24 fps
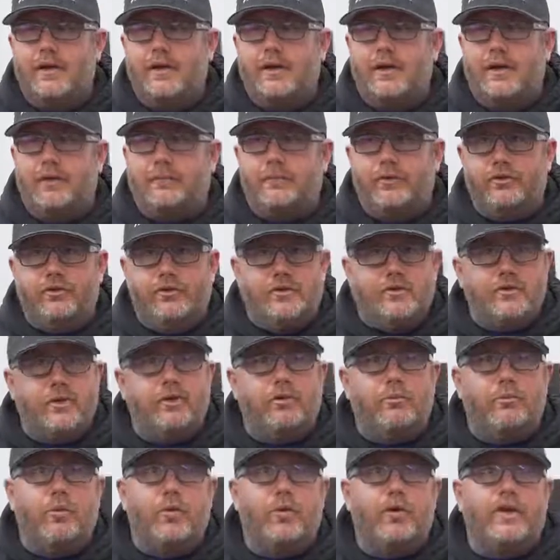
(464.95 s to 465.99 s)
There's a
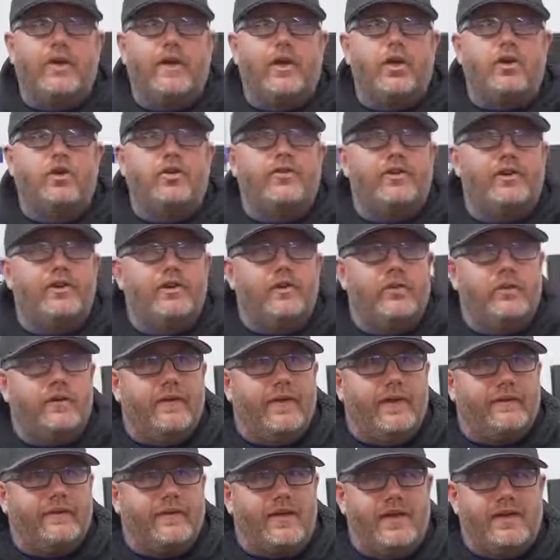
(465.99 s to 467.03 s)
little more that goes into it.
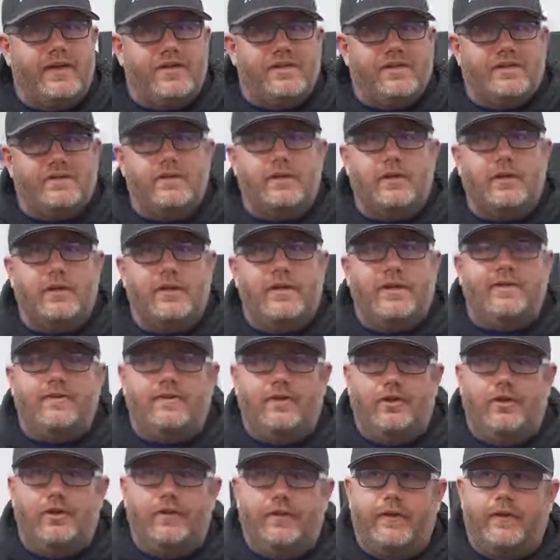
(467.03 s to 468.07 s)
That's kind of just
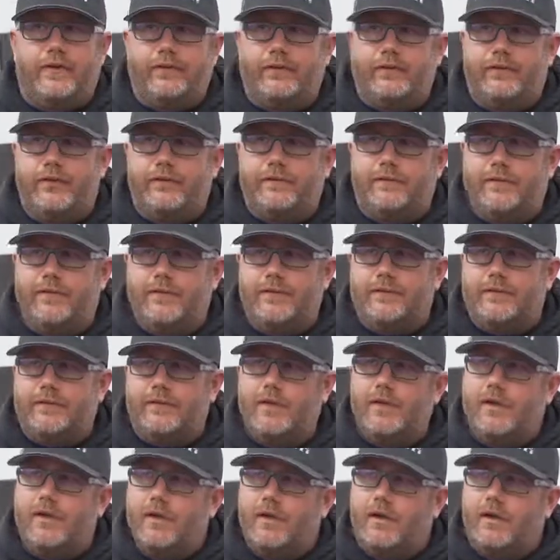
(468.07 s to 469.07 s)
glazing over the surface.